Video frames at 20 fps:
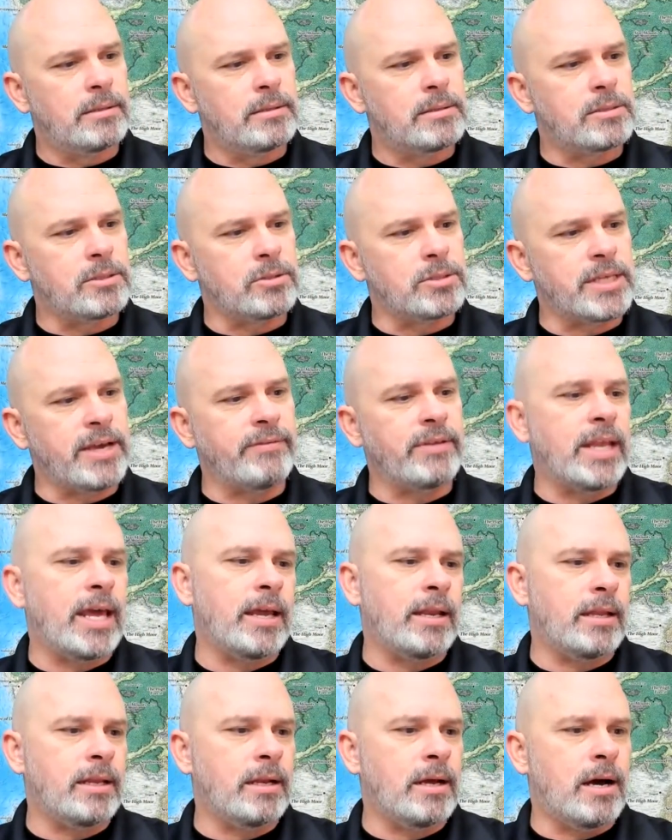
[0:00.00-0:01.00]
So
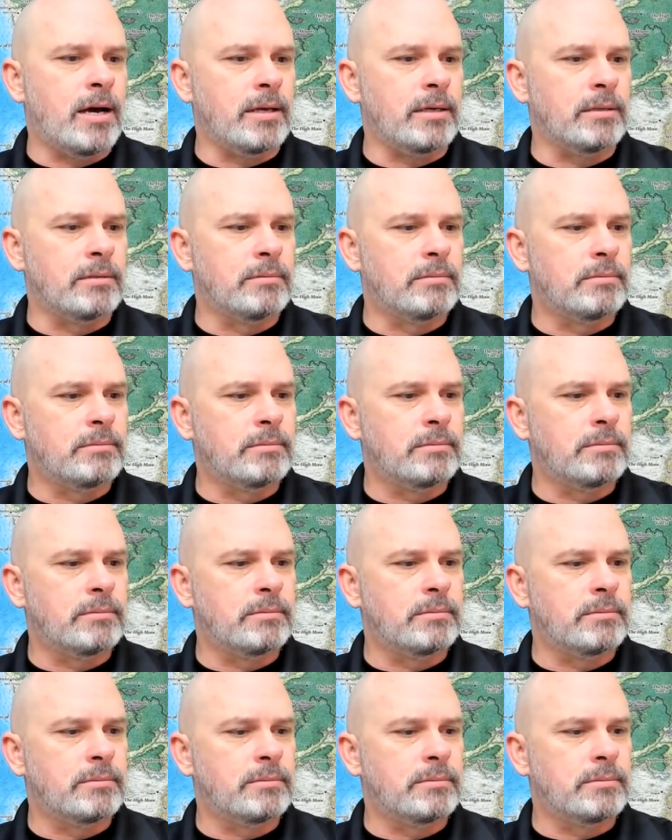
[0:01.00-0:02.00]
789.
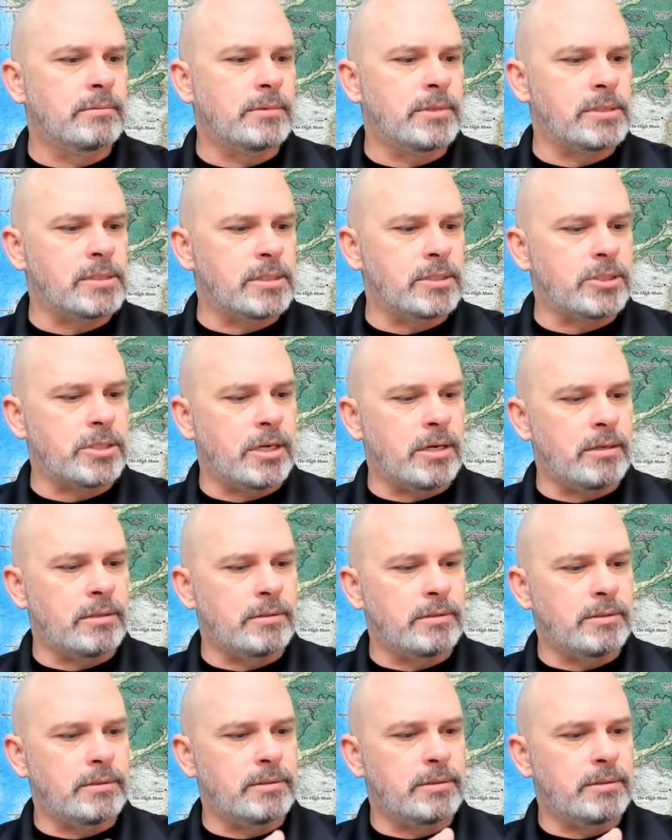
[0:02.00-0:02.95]
Does it share?